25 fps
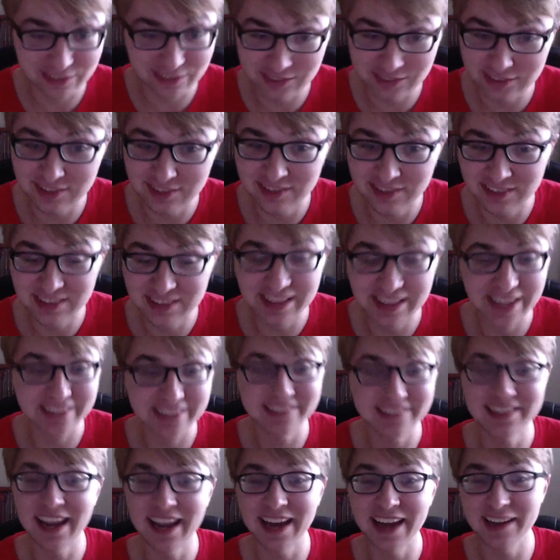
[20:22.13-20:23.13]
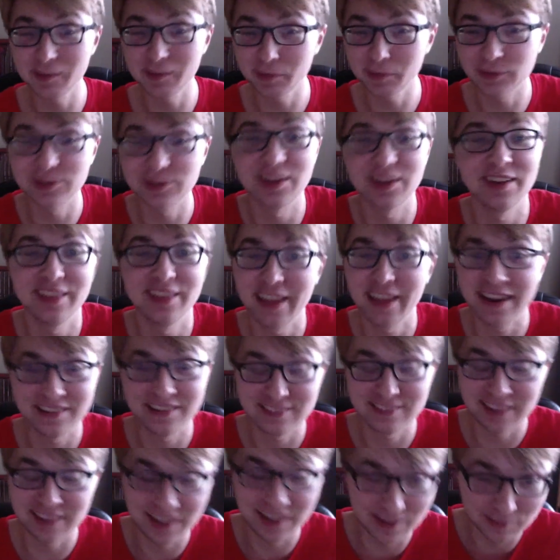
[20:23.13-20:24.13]
Like 90% of that is
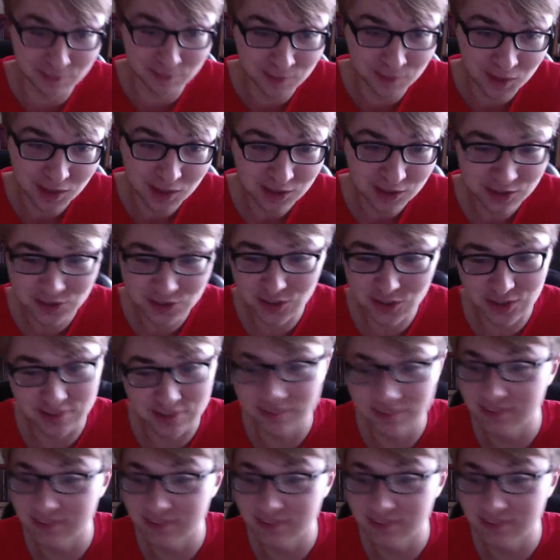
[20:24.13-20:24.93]
him just